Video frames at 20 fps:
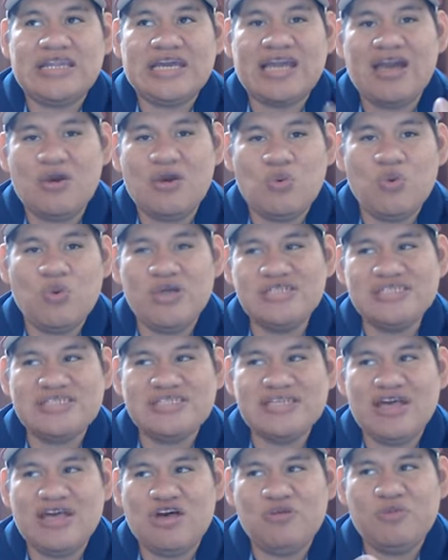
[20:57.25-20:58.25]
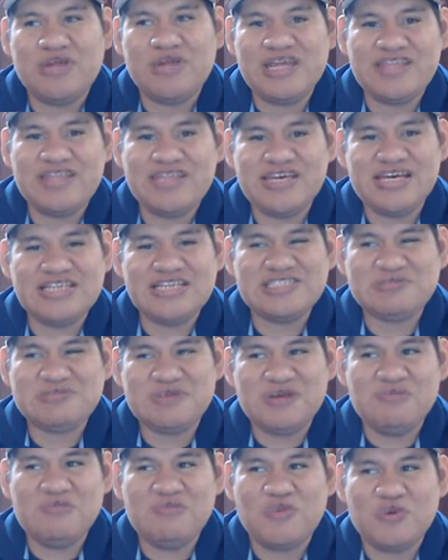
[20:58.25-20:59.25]
got one sale, but I think I
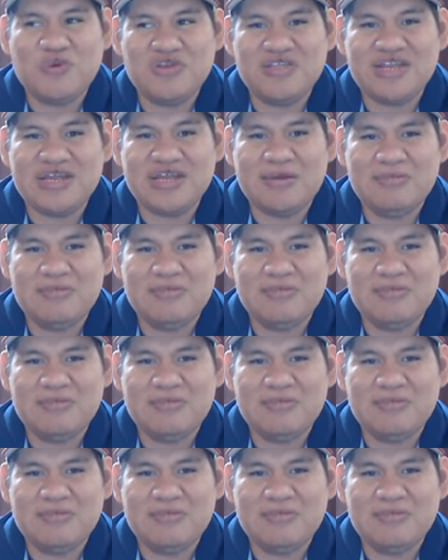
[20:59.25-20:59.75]
spent more than I